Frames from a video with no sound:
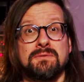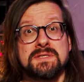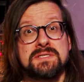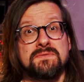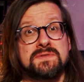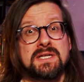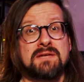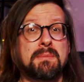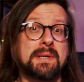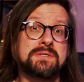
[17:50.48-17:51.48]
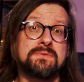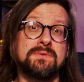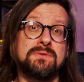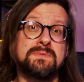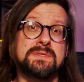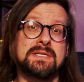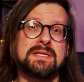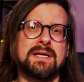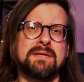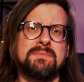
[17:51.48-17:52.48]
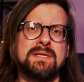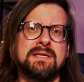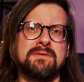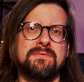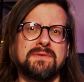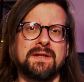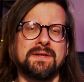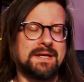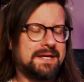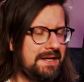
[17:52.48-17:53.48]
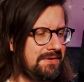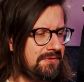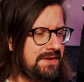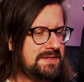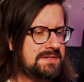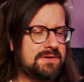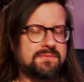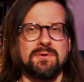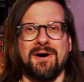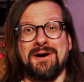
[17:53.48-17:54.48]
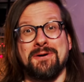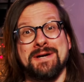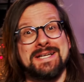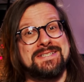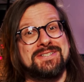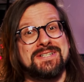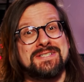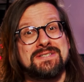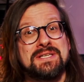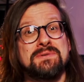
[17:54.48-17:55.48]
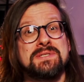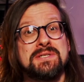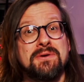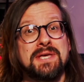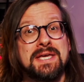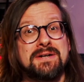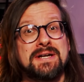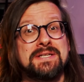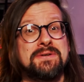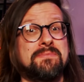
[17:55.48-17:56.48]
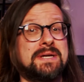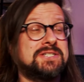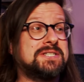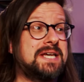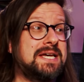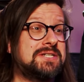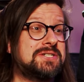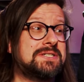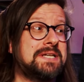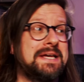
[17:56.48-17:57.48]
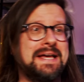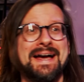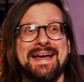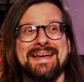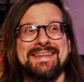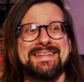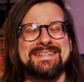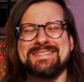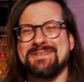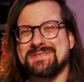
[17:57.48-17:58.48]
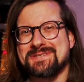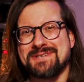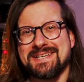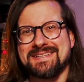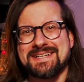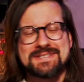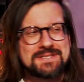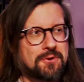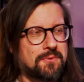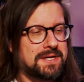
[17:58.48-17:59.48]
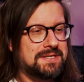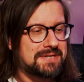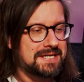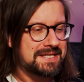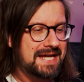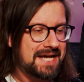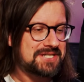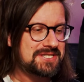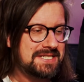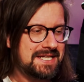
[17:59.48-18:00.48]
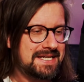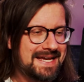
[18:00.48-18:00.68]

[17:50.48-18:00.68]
Once you've set up a bunch of loops, it can be fun. And the thing is, you have to always just use your ear and your imagination. And there's no screen, there's no way you can actually like